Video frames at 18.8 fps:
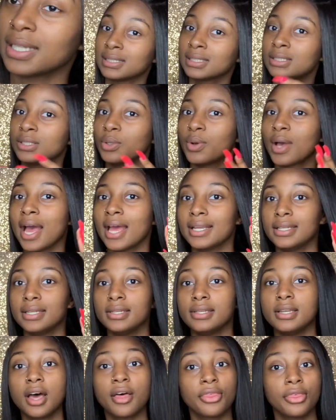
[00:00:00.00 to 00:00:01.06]
still
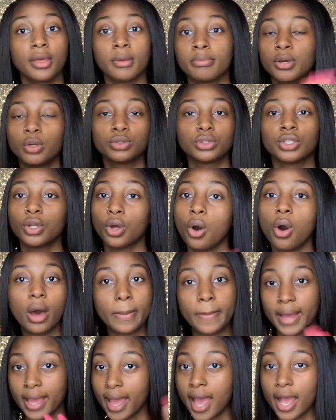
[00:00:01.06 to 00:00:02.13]
had nothing posted
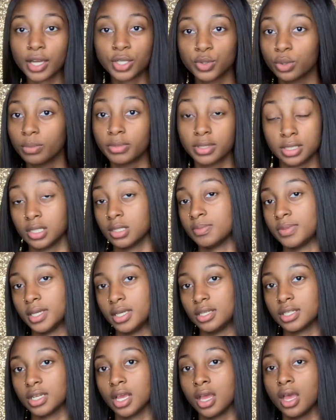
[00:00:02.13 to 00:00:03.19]
on my actual business
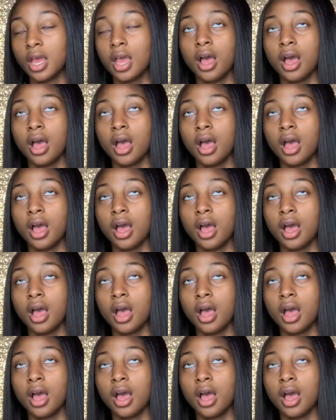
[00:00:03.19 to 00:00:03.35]
page.